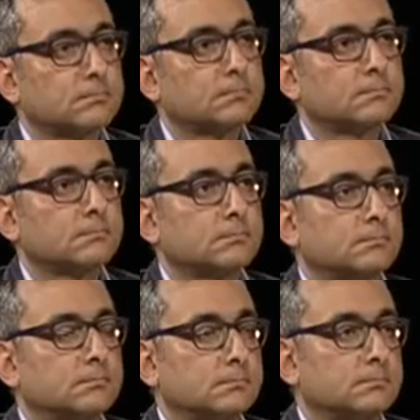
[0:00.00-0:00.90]

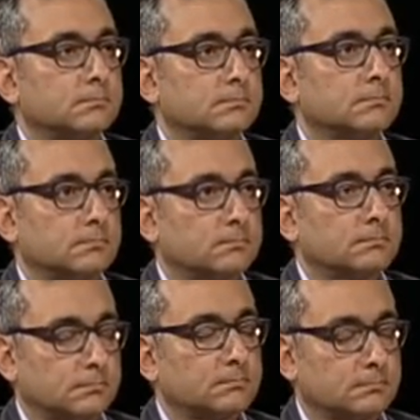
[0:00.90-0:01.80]

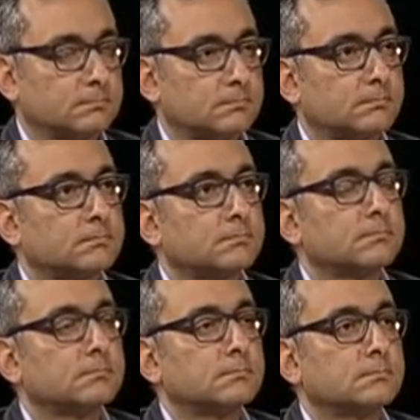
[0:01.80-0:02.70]

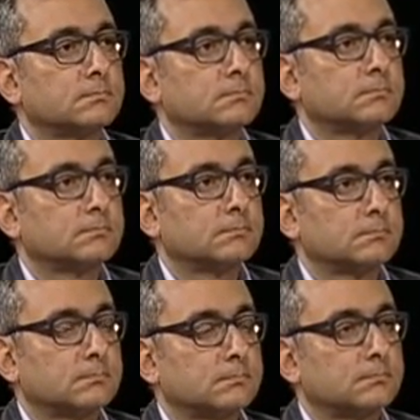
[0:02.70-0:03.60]

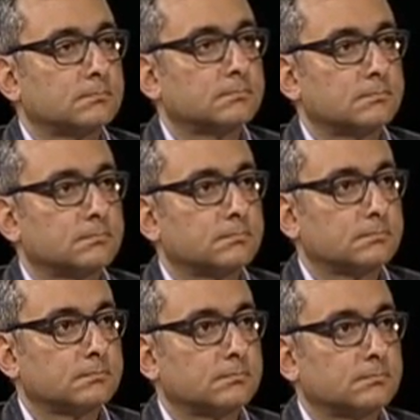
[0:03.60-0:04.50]

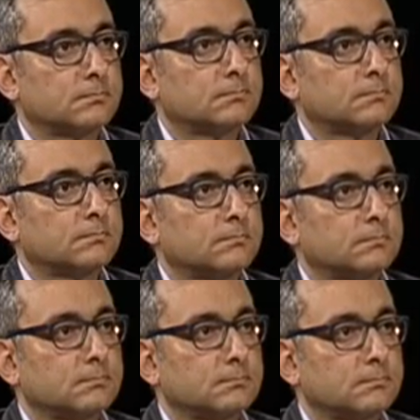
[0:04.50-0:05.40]

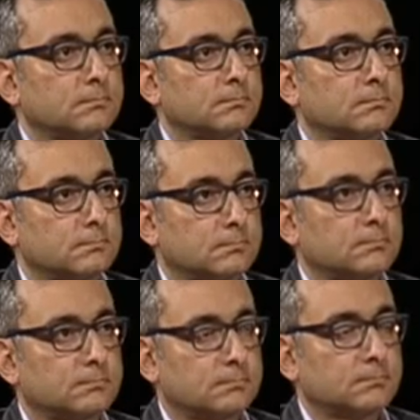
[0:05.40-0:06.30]

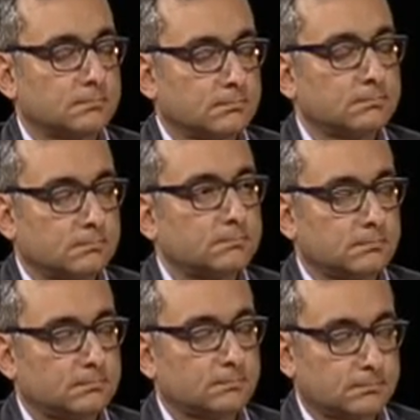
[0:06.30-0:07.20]

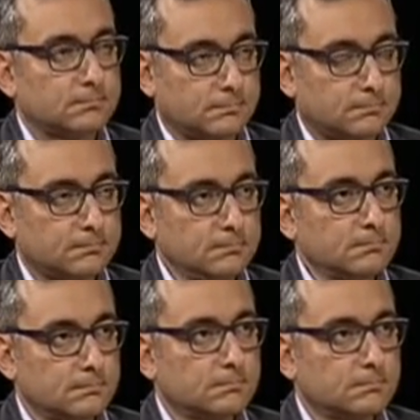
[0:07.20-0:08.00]
[no speech]